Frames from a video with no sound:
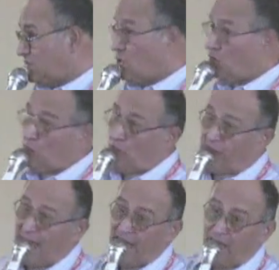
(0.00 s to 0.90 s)
Jesus
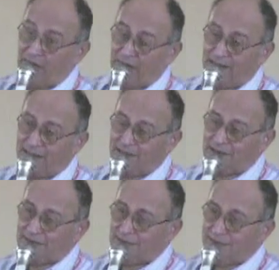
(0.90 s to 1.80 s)
was angry.
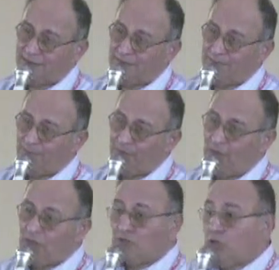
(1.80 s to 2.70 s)

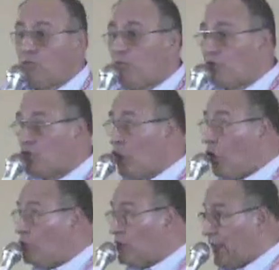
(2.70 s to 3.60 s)
Jesus was
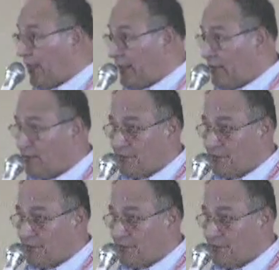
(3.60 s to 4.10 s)
lonely.